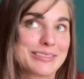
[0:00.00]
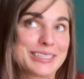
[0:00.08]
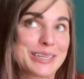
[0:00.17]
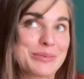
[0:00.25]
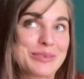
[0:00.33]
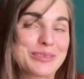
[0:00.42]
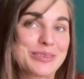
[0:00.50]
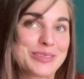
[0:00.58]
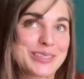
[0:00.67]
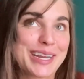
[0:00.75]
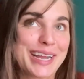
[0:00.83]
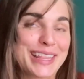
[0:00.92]
double
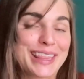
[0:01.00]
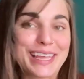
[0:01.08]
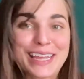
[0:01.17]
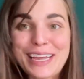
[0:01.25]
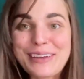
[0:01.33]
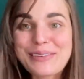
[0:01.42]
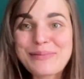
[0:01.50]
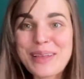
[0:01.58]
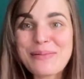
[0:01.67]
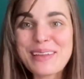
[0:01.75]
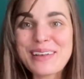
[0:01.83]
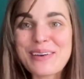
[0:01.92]
crochet, I think I would
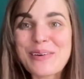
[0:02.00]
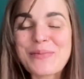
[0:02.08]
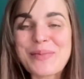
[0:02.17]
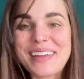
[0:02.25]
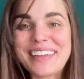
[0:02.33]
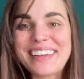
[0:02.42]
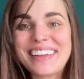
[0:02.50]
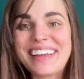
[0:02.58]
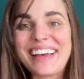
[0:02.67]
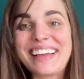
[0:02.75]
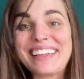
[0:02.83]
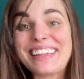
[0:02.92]
maybe know, but
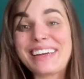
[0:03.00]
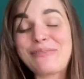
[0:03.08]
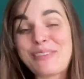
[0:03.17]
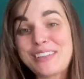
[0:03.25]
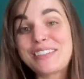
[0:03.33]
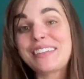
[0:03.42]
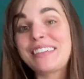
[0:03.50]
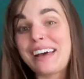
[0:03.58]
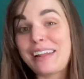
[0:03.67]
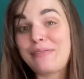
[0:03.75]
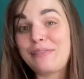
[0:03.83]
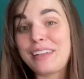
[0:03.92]
I watched a
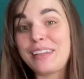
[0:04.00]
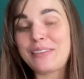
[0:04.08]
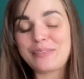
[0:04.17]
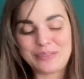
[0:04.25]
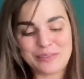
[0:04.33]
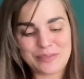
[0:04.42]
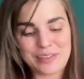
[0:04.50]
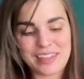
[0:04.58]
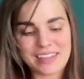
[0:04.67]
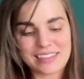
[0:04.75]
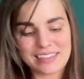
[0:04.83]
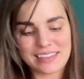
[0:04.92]
lot of videos for
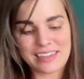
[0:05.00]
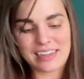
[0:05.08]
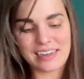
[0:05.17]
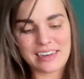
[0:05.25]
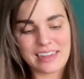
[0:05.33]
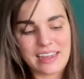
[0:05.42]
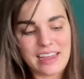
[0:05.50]
this on